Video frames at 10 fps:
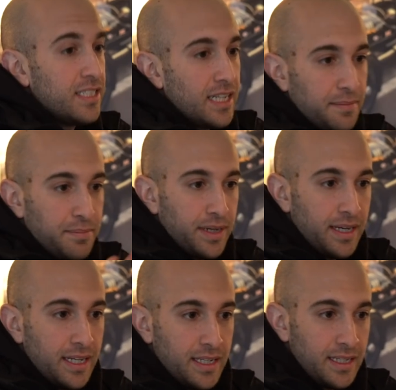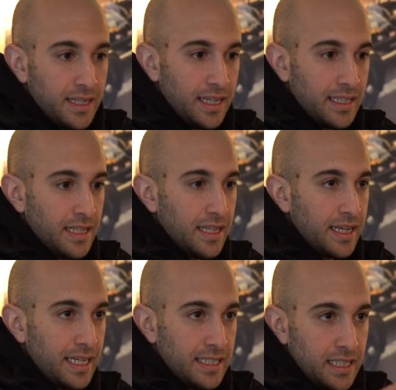Just like put it in, and then
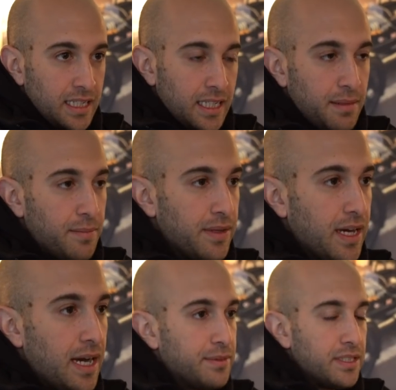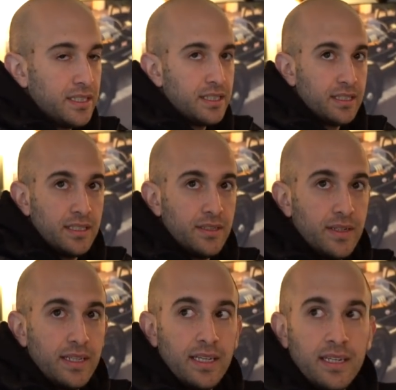like it didn't come up with options to do
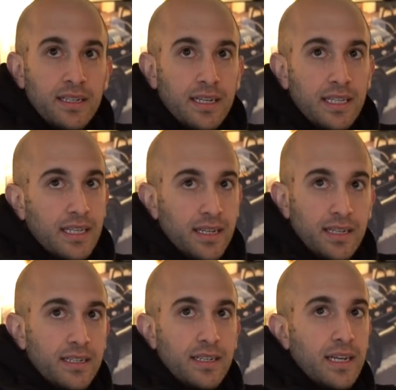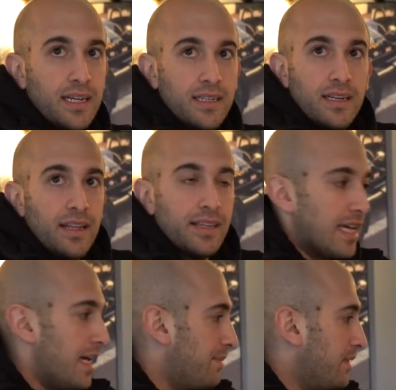anything, and then nothing
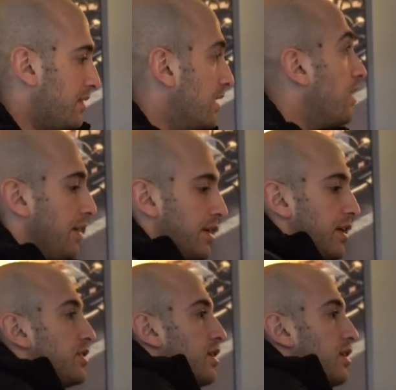happened. Oh, there you go.